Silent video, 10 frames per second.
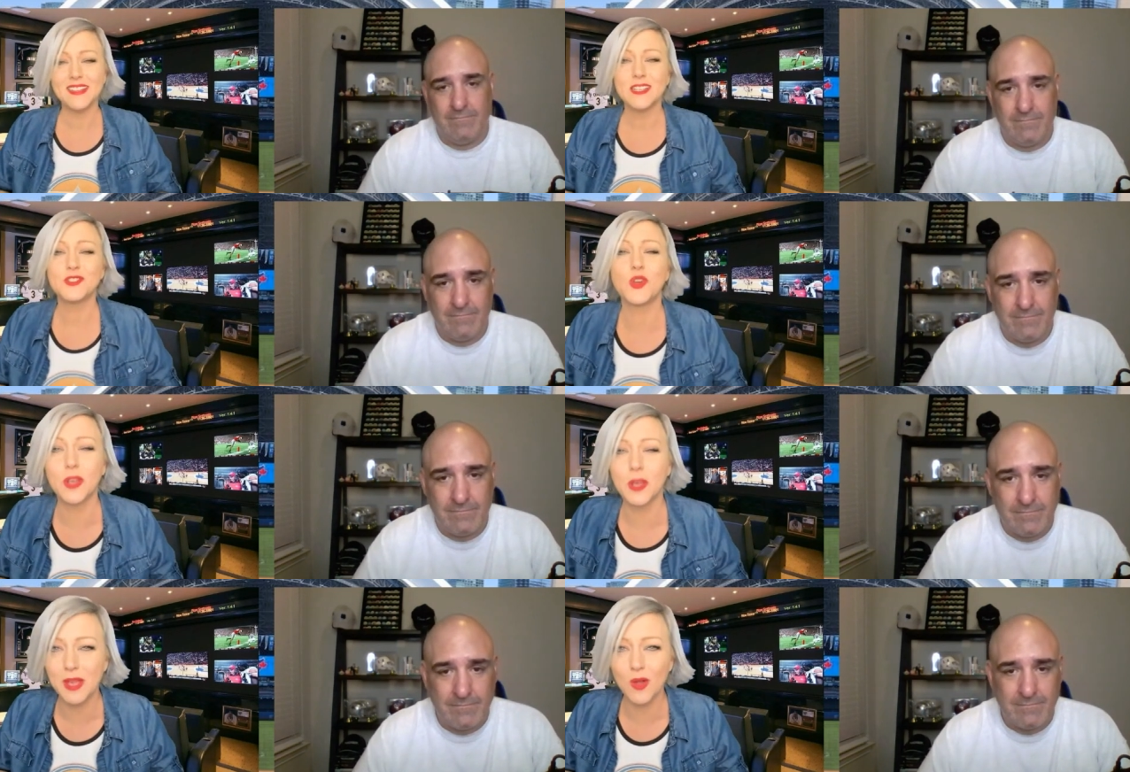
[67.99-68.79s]
Speaker 1: So
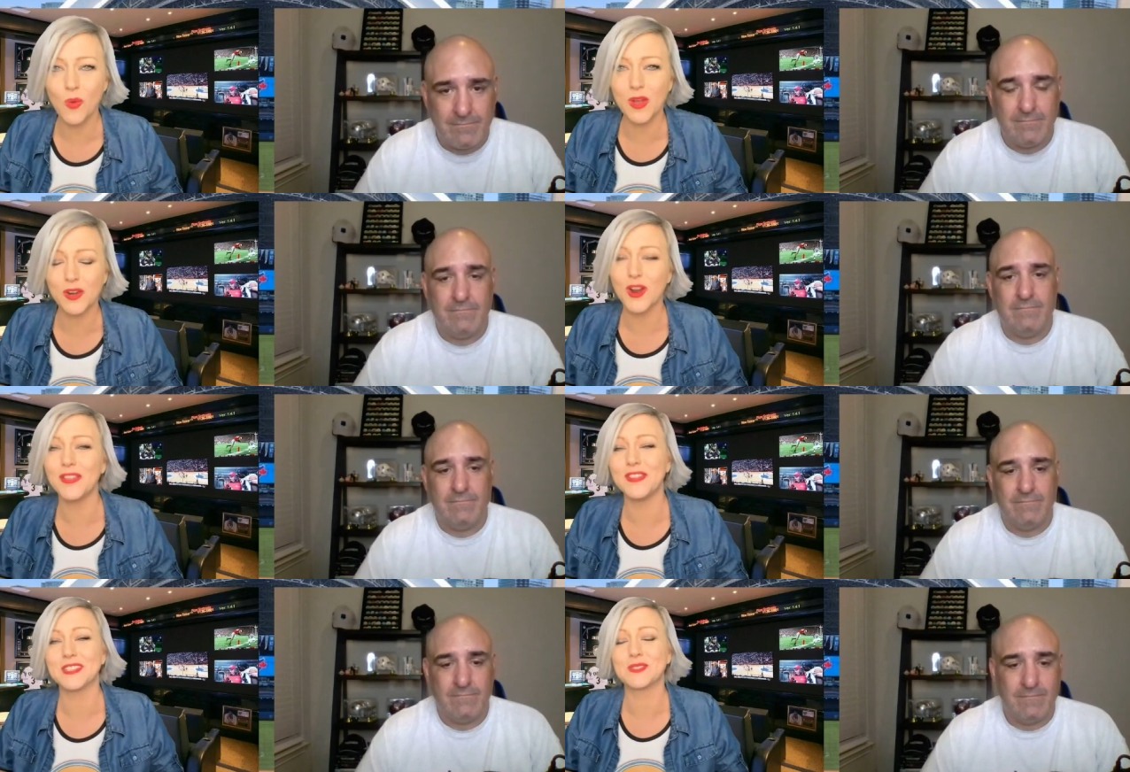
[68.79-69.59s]
give me a winner on
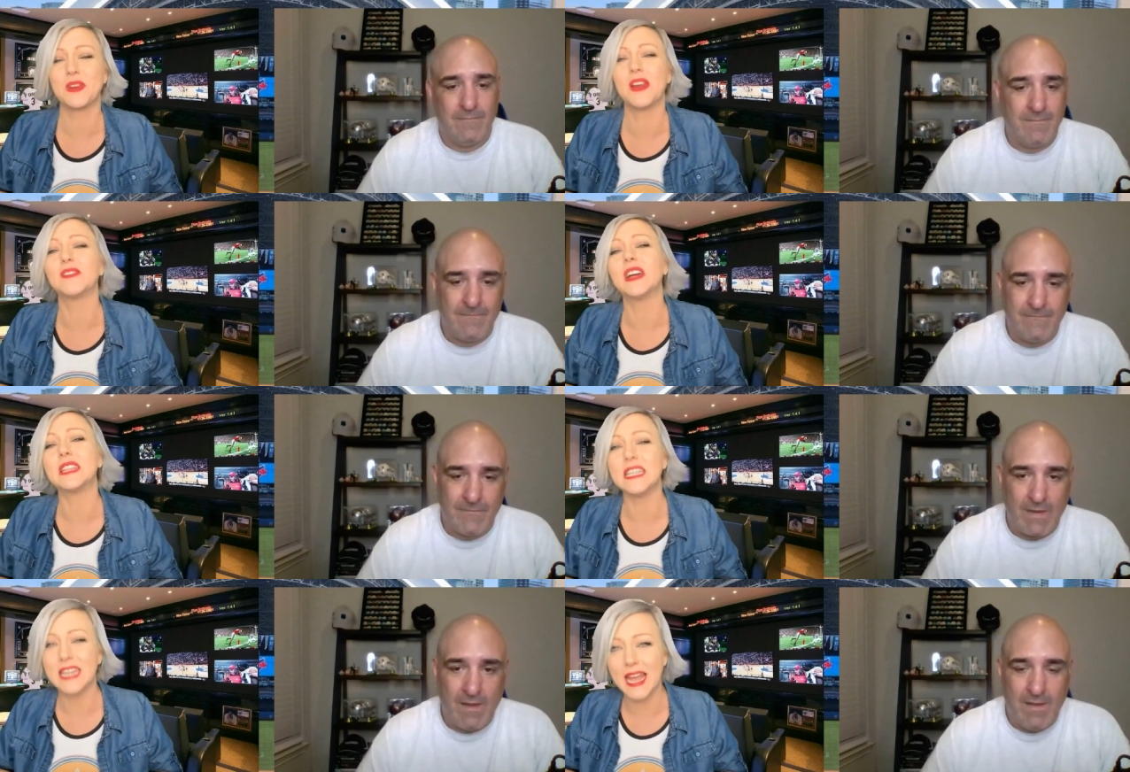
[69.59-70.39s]
this one. I've got the
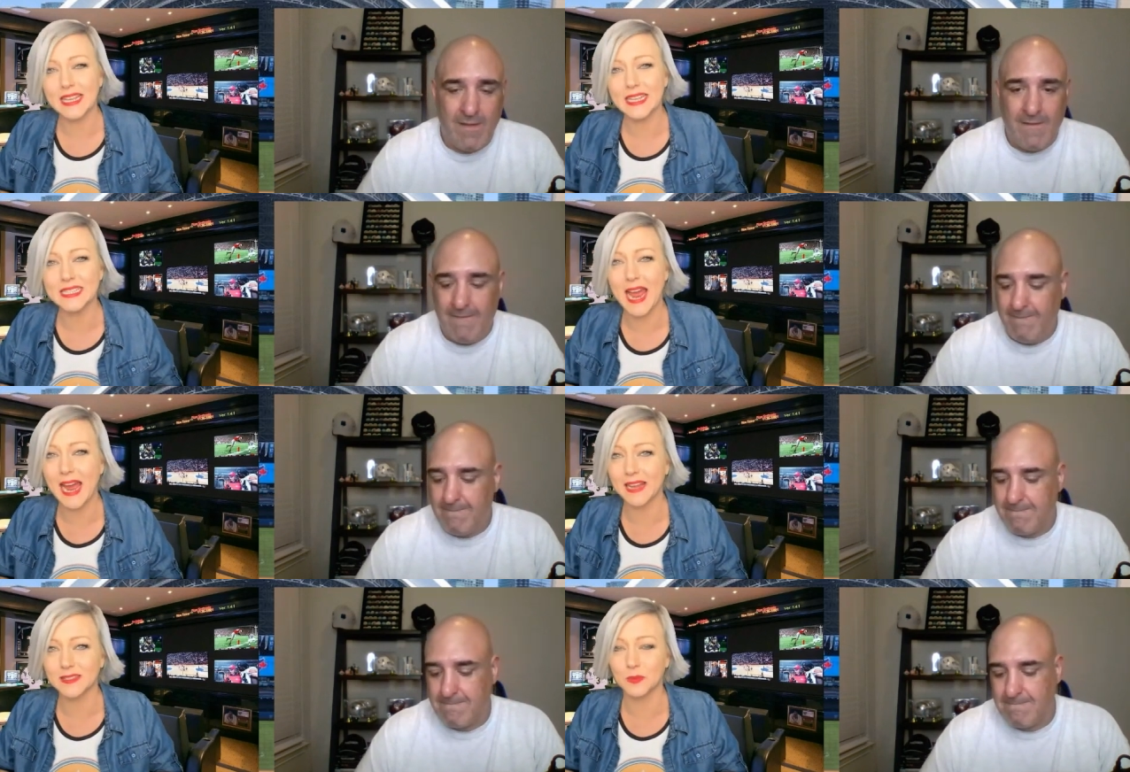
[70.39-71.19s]
Yankees
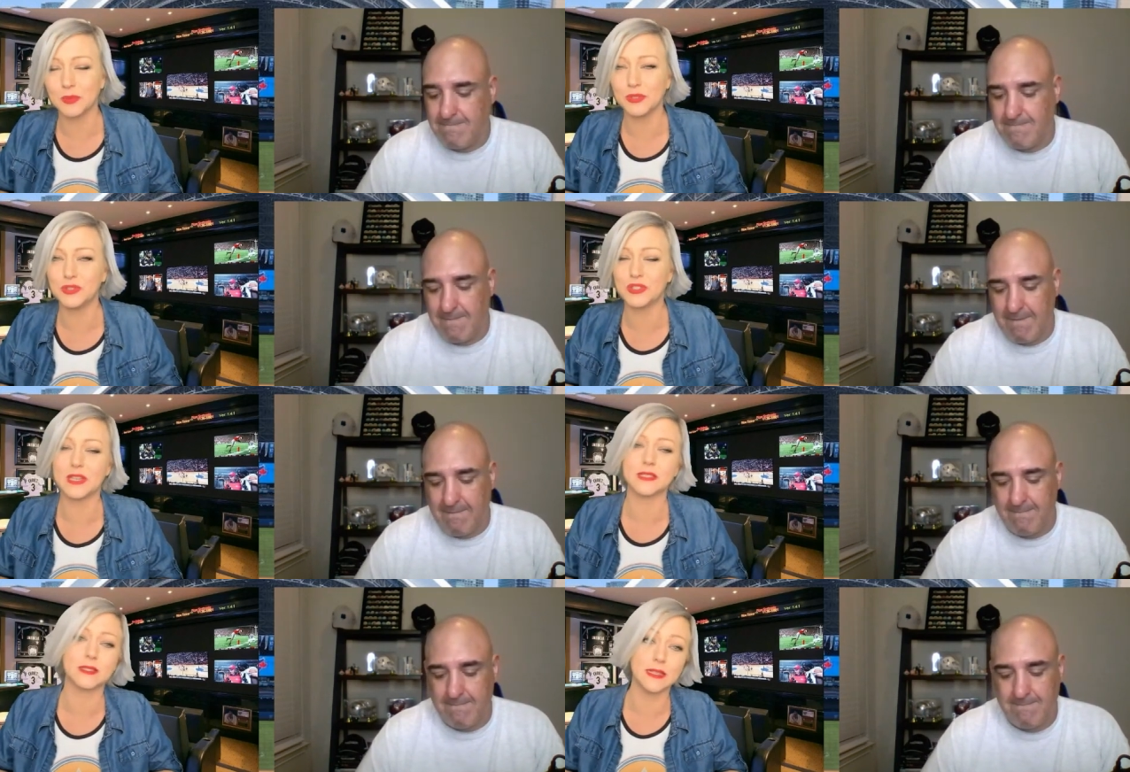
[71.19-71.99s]
at the Blue
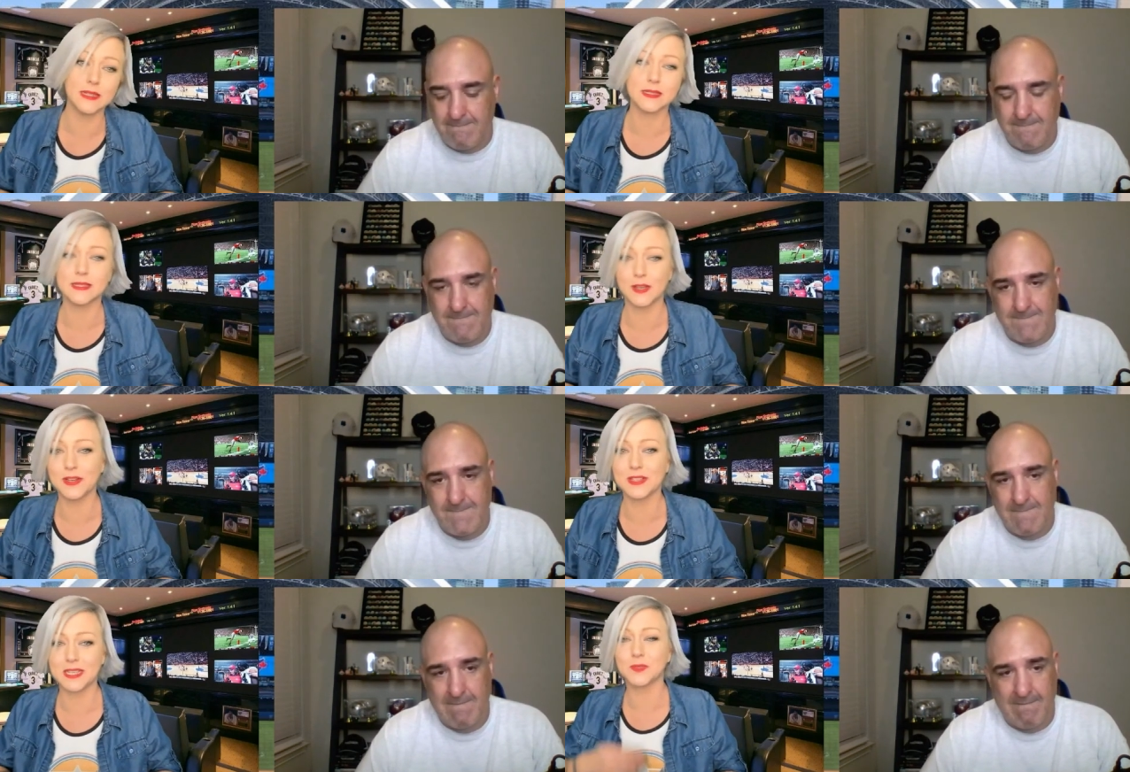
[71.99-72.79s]
Jays. This
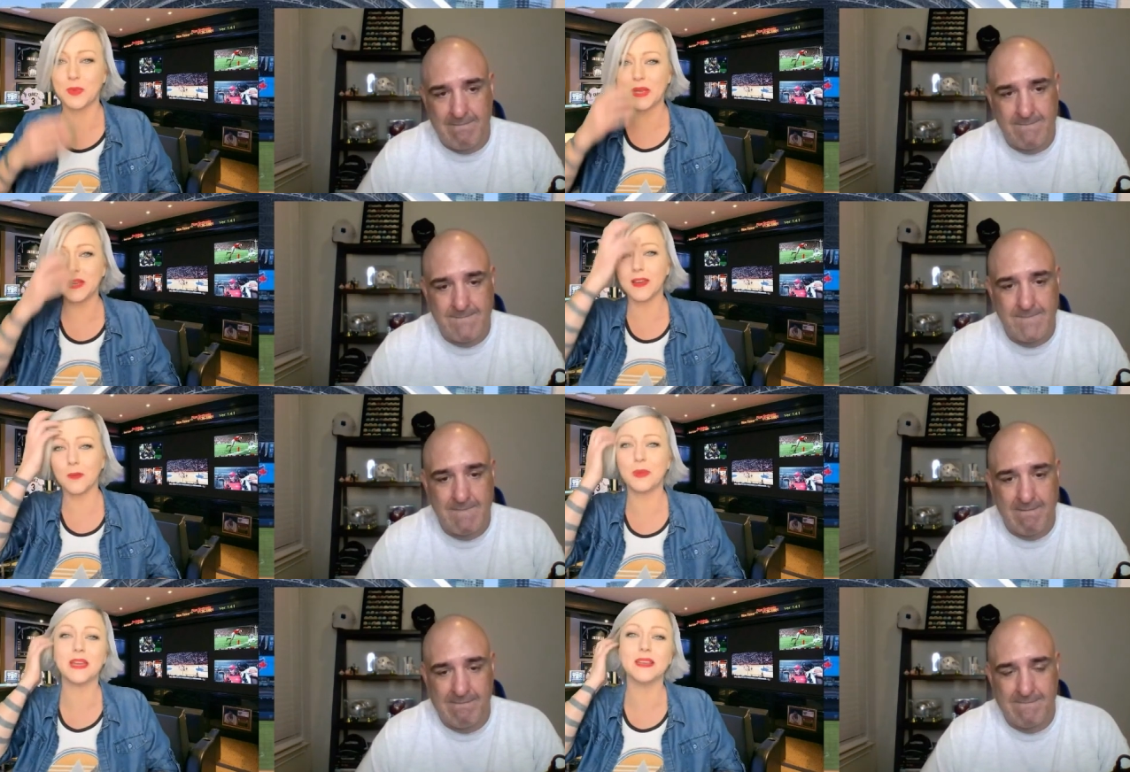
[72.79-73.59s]
series has been a
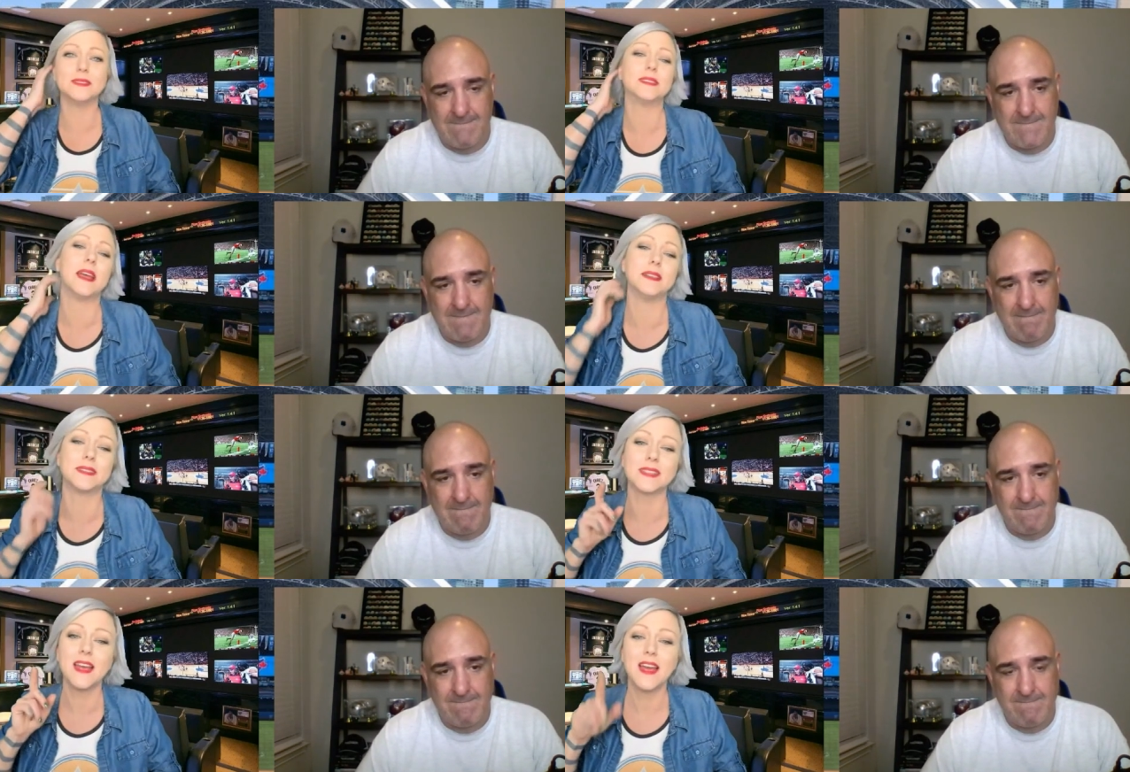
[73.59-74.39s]
bit intense.